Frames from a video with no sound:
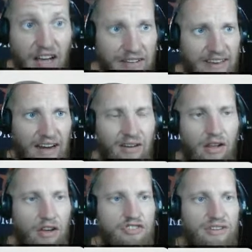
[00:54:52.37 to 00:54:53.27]

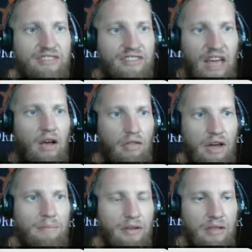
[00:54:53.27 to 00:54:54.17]
technology scaled
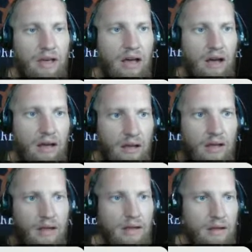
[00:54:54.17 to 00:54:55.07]
up to the,
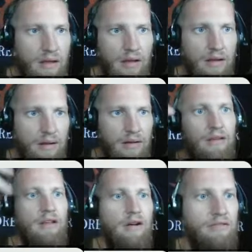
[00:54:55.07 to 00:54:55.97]

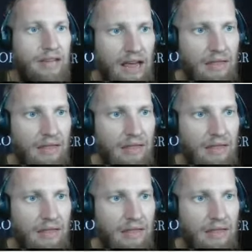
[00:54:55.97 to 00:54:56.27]
10th